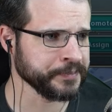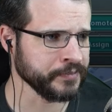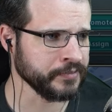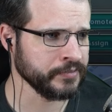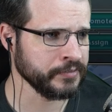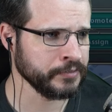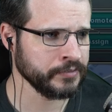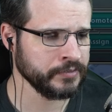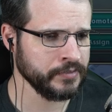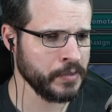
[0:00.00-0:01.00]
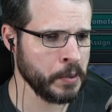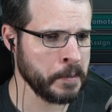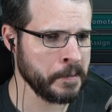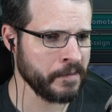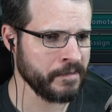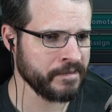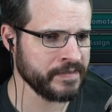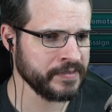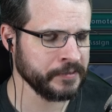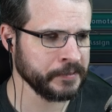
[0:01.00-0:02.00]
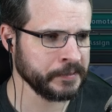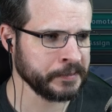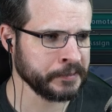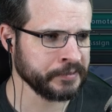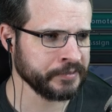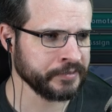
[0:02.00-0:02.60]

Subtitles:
Societies dismiss as mere fairy tales,